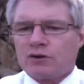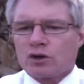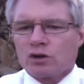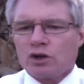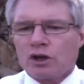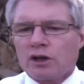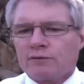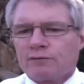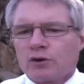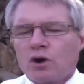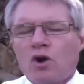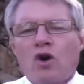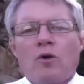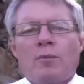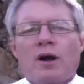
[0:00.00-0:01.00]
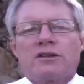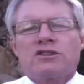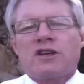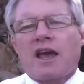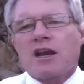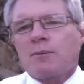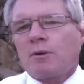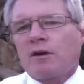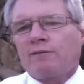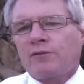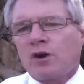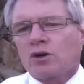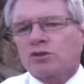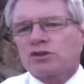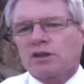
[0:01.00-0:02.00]
you're looking for a home on Sanibel,
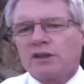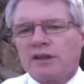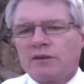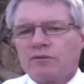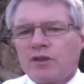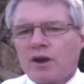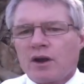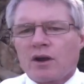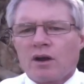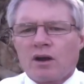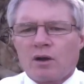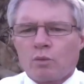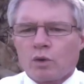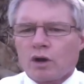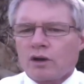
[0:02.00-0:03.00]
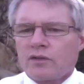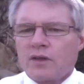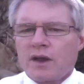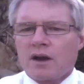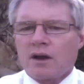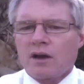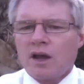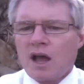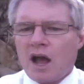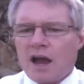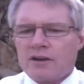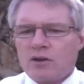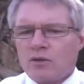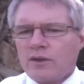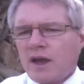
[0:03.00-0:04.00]
folks, live there, work there,
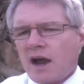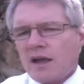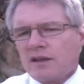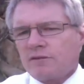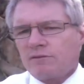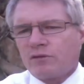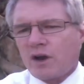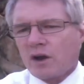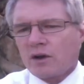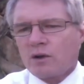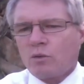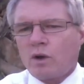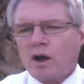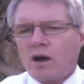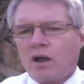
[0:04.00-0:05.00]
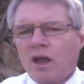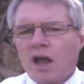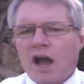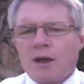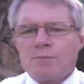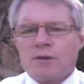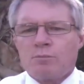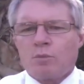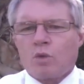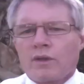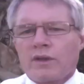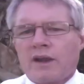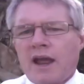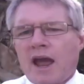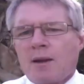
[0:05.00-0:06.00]
I know the island very well. I'd be
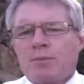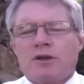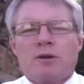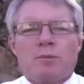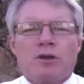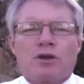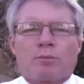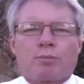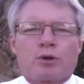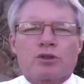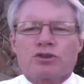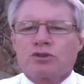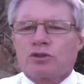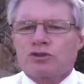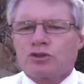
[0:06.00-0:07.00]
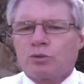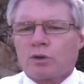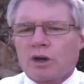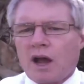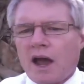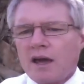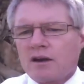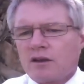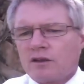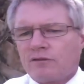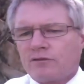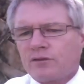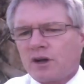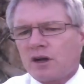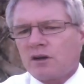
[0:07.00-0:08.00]
than happy to be your personal tour guide
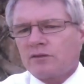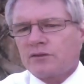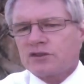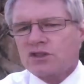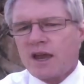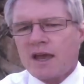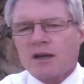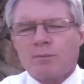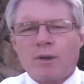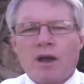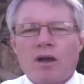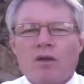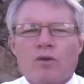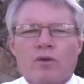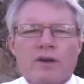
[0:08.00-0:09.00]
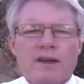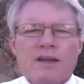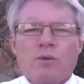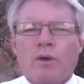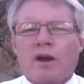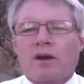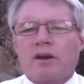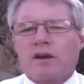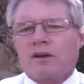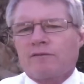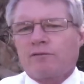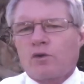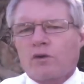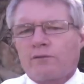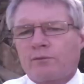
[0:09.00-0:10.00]
of Sanibel or anywhere here in
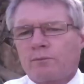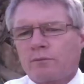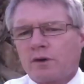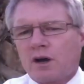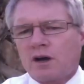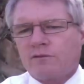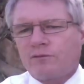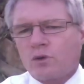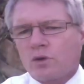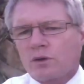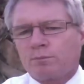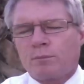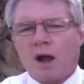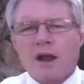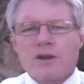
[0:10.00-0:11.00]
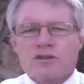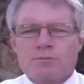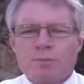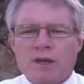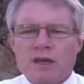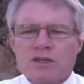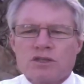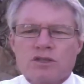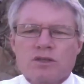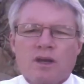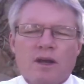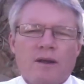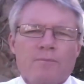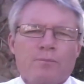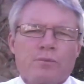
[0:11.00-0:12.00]
Fort Myers Beach,
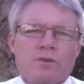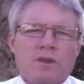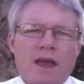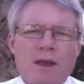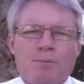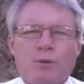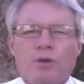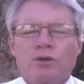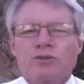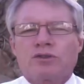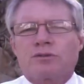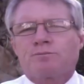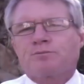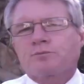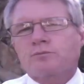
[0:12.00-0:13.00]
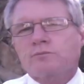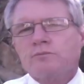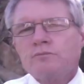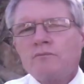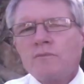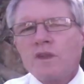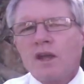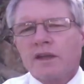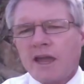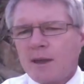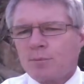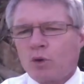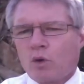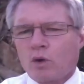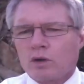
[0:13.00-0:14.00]
Naples,
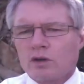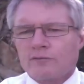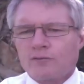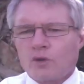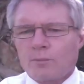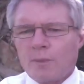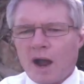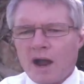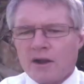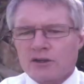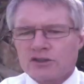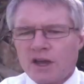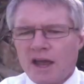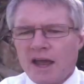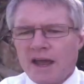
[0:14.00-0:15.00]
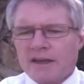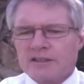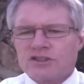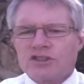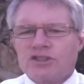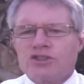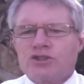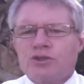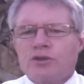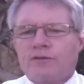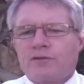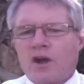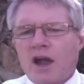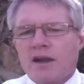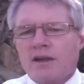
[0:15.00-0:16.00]
Cape Coral, or Fort Myers, and assist you to
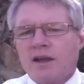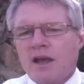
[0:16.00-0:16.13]
find